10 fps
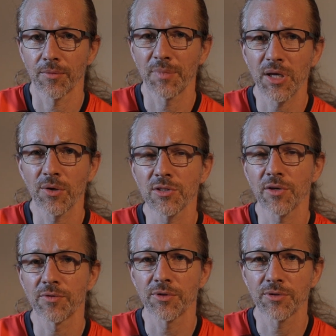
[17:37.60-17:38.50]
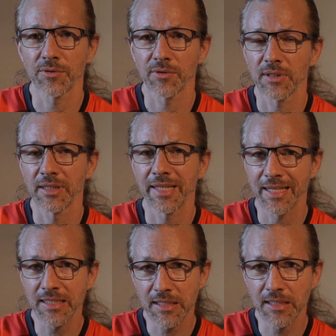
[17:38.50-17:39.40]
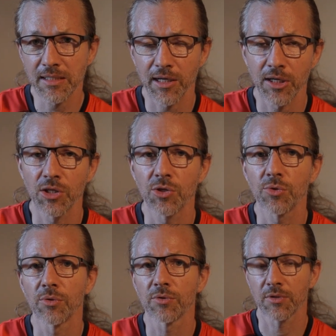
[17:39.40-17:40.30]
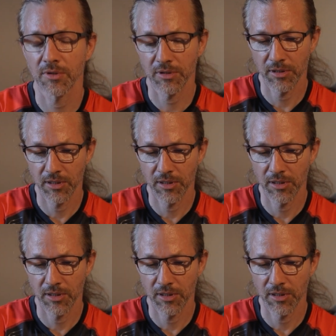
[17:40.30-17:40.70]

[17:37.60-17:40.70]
because of the lenses I used,